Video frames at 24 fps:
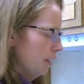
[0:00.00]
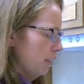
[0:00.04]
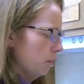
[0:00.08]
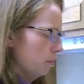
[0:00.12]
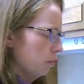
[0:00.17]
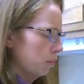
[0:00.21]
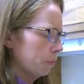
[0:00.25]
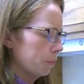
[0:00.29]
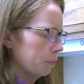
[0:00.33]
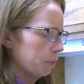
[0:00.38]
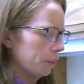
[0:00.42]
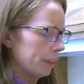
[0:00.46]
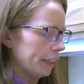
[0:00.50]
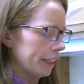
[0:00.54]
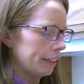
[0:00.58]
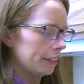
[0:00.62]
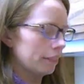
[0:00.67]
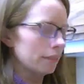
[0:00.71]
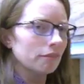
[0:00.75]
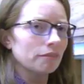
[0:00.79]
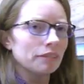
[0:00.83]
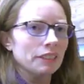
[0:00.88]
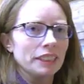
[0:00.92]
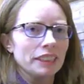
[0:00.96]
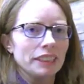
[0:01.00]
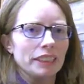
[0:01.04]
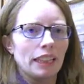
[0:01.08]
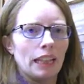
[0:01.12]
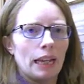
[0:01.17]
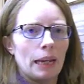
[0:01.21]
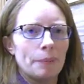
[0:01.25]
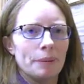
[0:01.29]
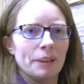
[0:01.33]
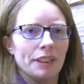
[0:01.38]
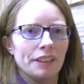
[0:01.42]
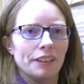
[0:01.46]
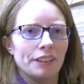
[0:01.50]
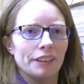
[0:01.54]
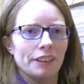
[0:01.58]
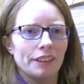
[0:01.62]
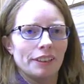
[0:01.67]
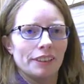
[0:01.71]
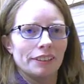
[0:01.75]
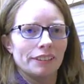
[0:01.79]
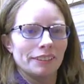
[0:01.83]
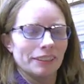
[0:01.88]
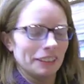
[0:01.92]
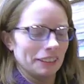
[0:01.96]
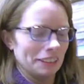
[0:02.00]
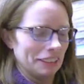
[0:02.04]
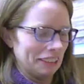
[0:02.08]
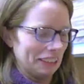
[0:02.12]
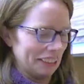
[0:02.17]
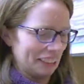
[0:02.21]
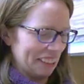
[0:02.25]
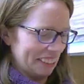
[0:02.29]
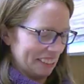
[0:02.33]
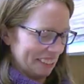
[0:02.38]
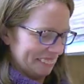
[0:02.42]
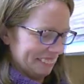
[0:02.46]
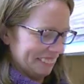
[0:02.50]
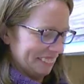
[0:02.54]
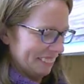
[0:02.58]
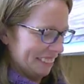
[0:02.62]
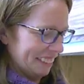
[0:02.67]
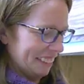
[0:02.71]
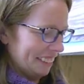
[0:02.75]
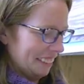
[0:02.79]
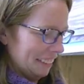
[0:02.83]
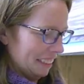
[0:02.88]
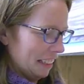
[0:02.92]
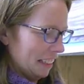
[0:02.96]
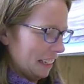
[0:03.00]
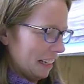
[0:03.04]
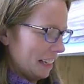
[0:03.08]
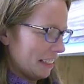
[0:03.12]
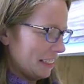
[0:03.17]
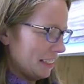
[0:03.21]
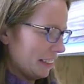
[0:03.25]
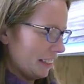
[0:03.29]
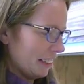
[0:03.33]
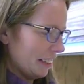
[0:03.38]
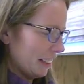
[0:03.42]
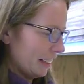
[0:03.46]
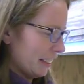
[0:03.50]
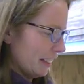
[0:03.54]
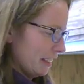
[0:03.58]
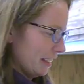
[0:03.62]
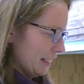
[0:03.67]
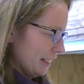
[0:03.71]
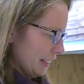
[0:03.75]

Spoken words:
Or more like slab it in there because it's thick.